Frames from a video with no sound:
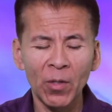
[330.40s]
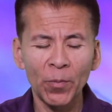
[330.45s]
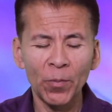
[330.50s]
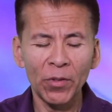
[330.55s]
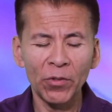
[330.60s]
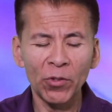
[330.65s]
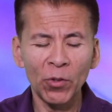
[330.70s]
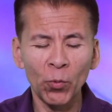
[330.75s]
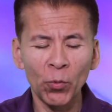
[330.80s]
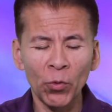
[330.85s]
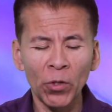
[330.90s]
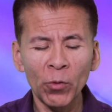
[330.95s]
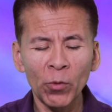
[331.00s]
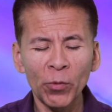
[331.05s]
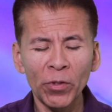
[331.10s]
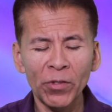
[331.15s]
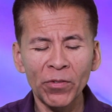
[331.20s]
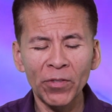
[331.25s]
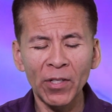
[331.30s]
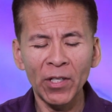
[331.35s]
but the
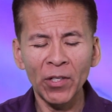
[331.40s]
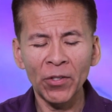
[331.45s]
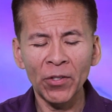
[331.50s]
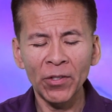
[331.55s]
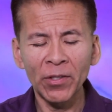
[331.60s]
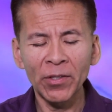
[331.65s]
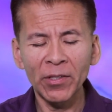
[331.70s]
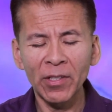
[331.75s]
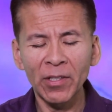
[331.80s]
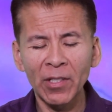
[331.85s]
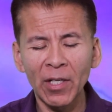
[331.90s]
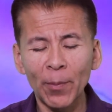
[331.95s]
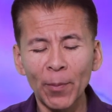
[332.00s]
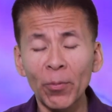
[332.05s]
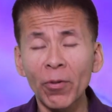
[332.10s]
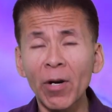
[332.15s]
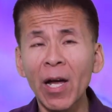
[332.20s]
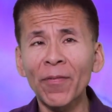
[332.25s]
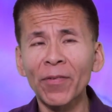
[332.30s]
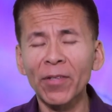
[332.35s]
word which they heard did
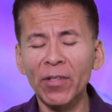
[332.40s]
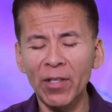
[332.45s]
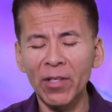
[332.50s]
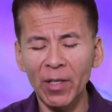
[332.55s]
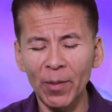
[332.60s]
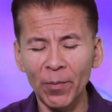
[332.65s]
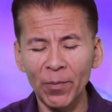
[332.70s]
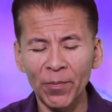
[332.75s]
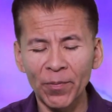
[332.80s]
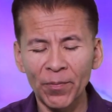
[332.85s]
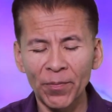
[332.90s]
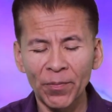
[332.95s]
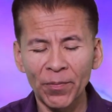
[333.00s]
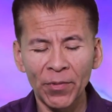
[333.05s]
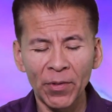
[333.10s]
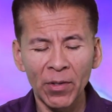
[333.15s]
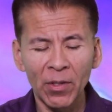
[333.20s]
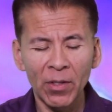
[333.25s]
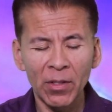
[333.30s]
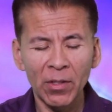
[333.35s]
not profit them,
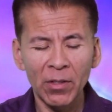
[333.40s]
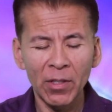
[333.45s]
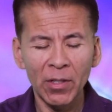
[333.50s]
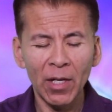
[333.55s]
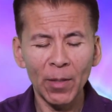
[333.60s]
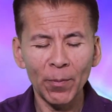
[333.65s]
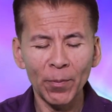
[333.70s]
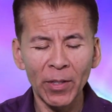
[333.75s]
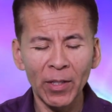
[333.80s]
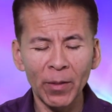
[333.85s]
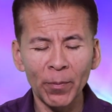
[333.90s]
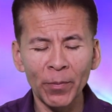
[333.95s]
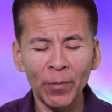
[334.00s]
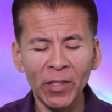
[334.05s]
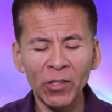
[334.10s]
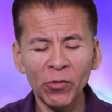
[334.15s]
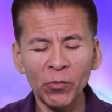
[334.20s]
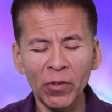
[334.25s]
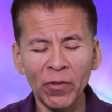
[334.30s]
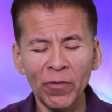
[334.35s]
not being
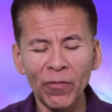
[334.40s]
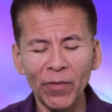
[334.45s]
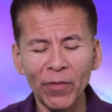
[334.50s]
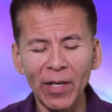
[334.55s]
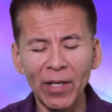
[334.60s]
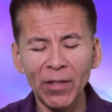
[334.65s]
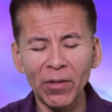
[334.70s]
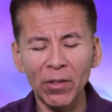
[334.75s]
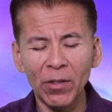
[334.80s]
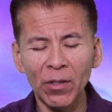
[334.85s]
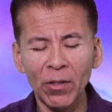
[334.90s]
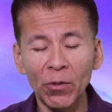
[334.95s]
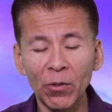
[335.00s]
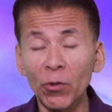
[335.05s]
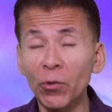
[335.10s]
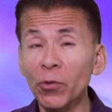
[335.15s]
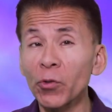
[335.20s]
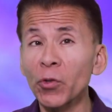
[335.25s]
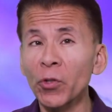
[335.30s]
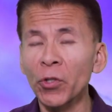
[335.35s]
mixed with faith in
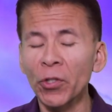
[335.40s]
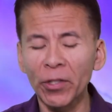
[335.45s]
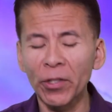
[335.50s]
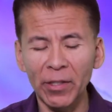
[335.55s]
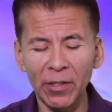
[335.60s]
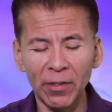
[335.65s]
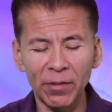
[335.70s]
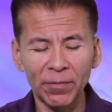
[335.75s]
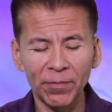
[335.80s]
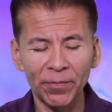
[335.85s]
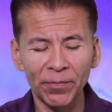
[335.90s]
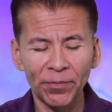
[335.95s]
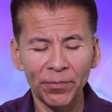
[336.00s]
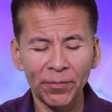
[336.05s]
those who heard it.